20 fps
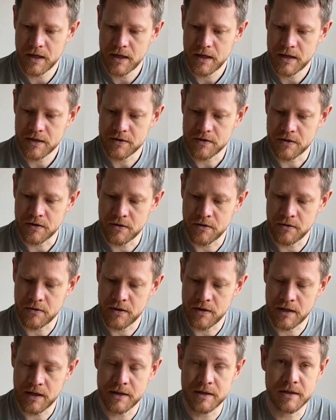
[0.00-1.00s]
So
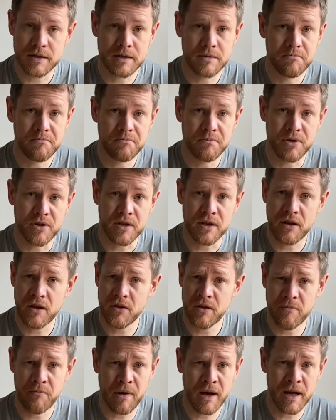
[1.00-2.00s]
let's put it
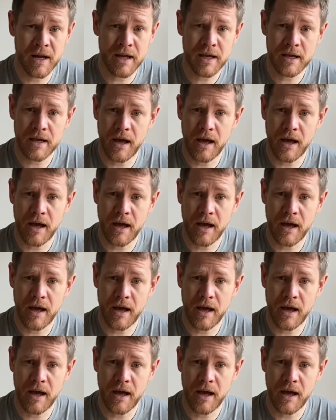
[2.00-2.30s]
on the bike.